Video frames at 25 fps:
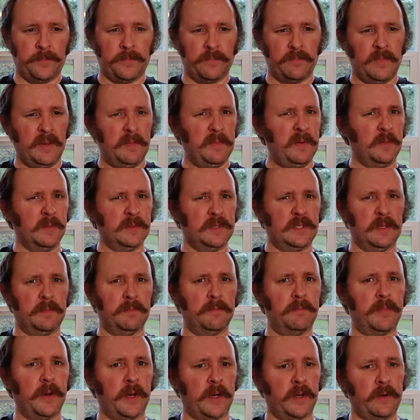maybe almost a
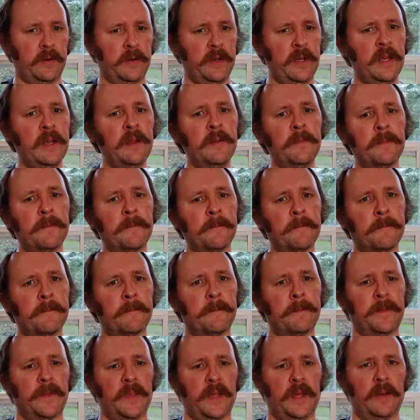buttery
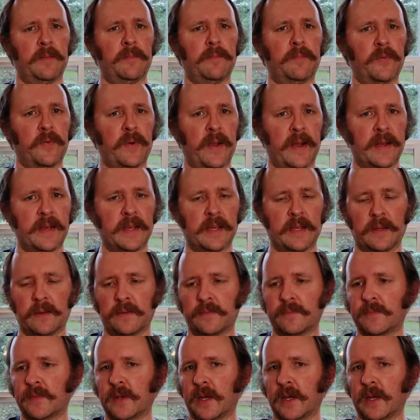and bready